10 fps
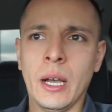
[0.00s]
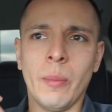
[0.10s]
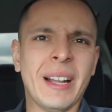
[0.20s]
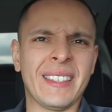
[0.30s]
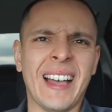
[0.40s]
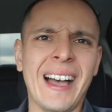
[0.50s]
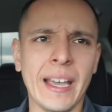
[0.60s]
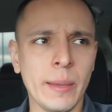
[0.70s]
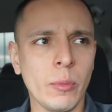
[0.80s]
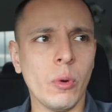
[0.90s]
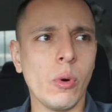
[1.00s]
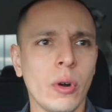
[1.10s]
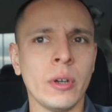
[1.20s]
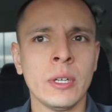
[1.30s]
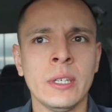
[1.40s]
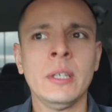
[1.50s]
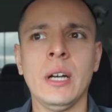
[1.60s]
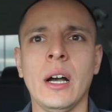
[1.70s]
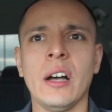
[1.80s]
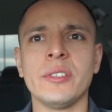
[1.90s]
my time, or
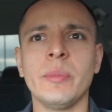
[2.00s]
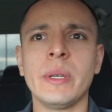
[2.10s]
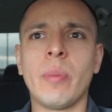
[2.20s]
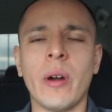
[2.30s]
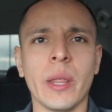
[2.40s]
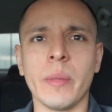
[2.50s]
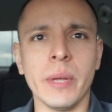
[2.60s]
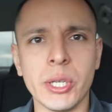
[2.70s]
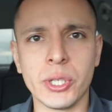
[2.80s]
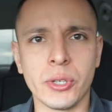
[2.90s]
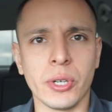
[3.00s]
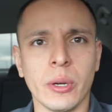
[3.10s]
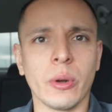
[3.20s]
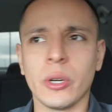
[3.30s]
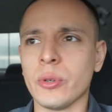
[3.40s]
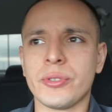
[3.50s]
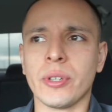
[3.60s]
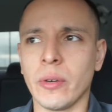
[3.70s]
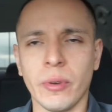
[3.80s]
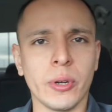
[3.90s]
to be a part of the ministry, or to go
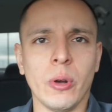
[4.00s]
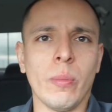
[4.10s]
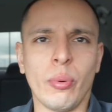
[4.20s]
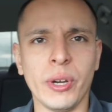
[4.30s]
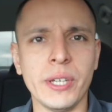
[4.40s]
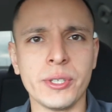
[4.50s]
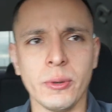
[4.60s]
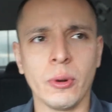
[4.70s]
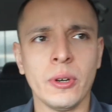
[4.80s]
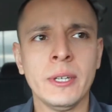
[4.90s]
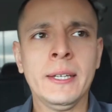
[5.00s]
serve, or to go preach, or